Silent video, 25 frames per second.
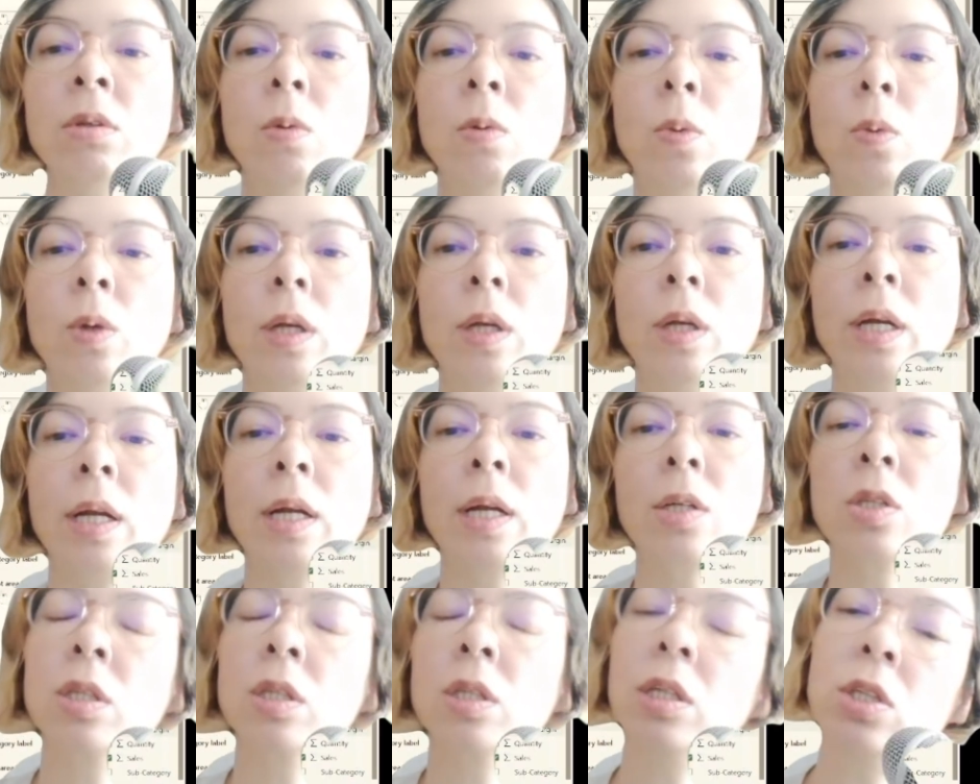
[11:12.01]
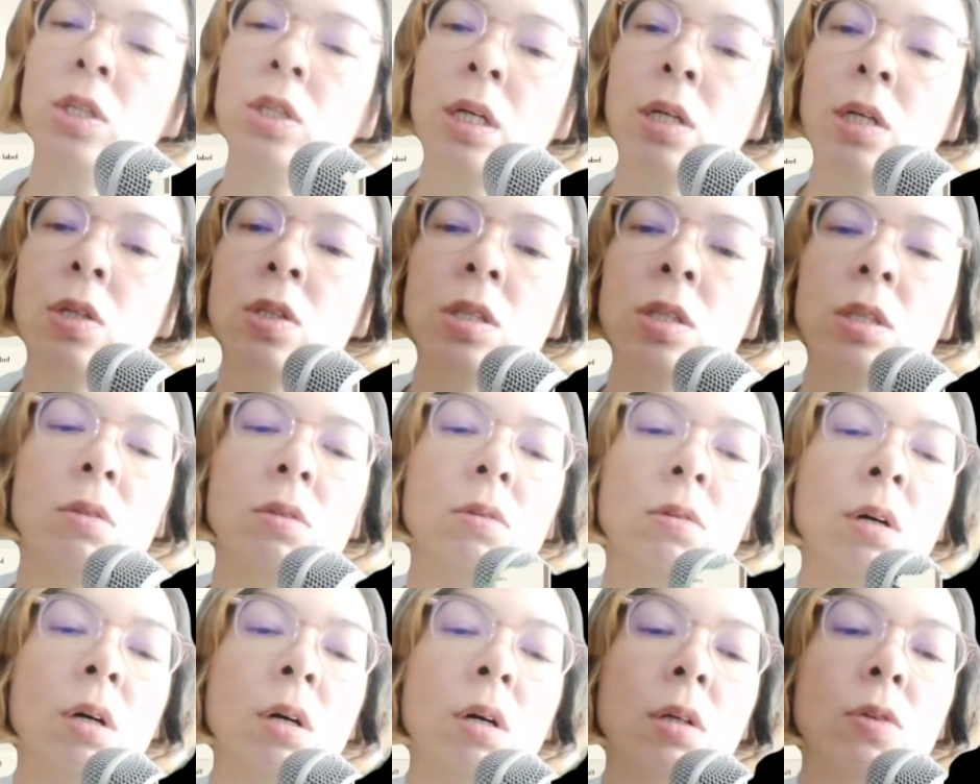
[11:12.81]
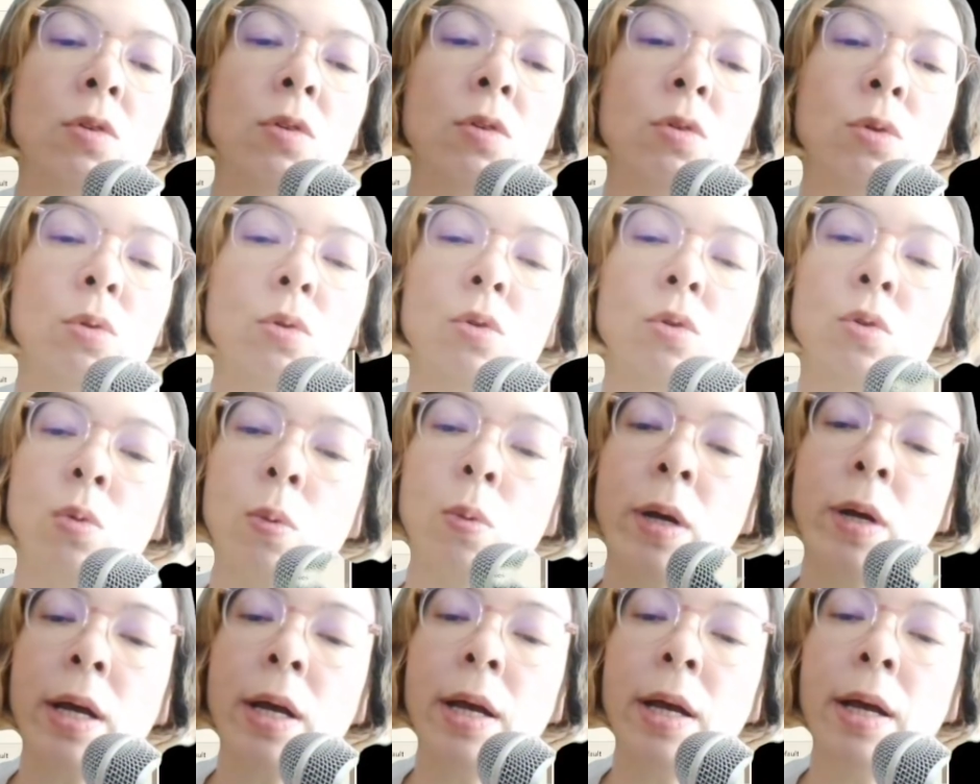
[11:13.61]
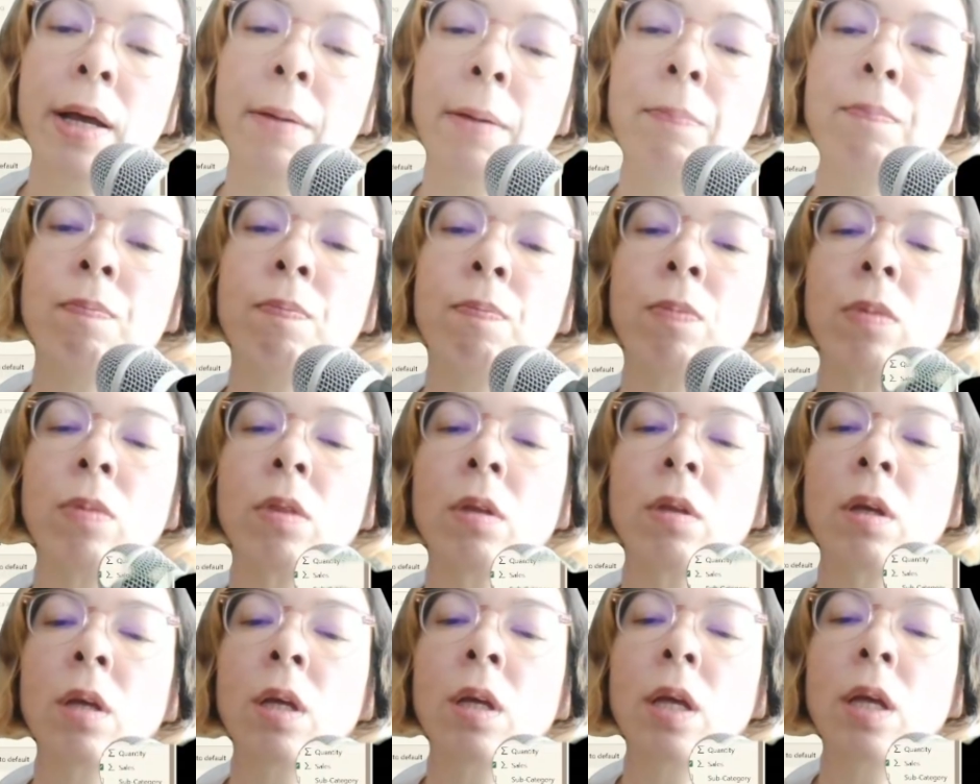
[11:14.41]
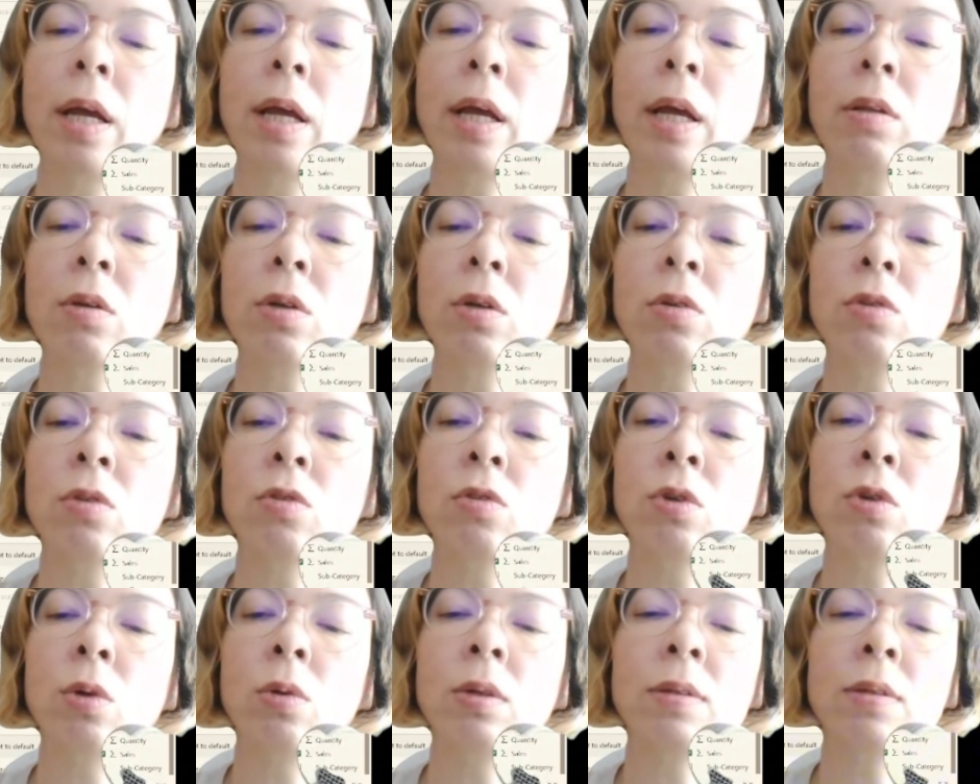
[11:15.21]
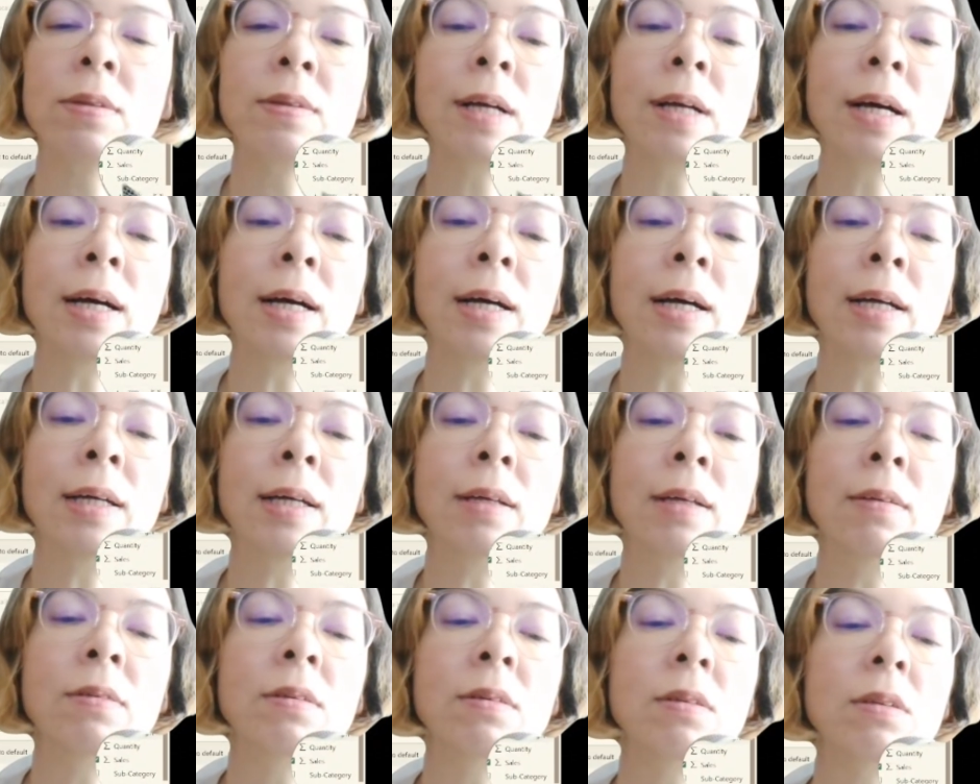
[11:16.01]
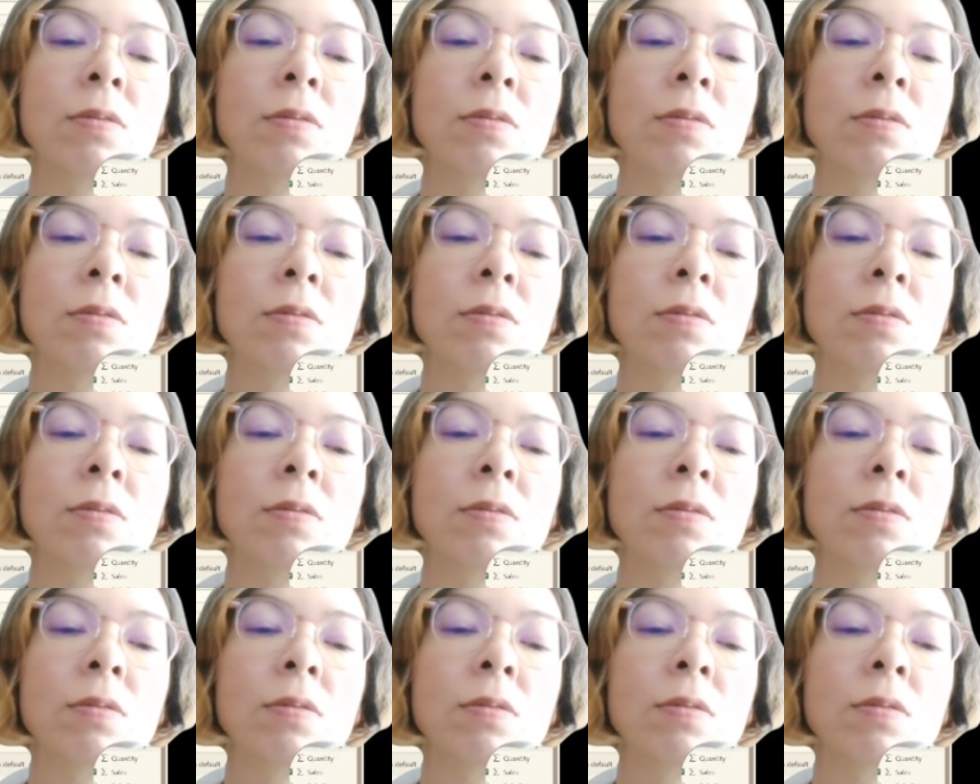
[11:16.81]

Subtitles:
we can actually change the dot to square and control the size.